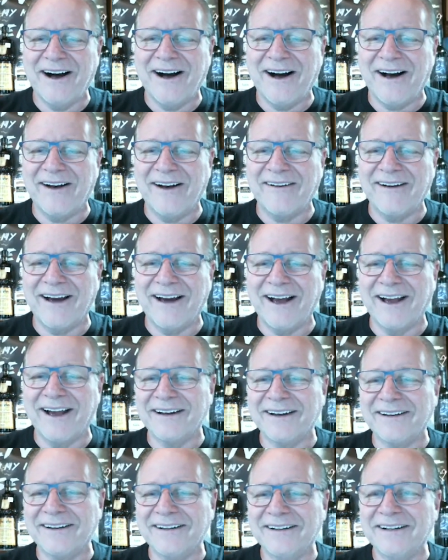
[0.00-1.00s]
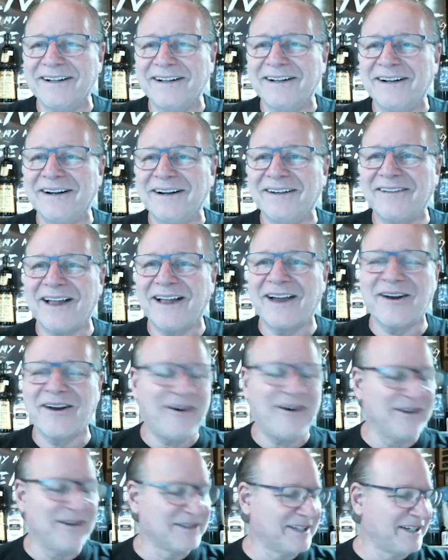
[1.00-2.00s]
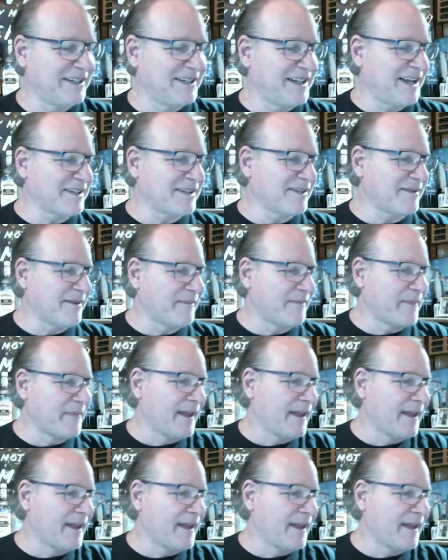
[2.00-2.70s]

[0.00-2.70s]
All right. A lot of holes in the desert.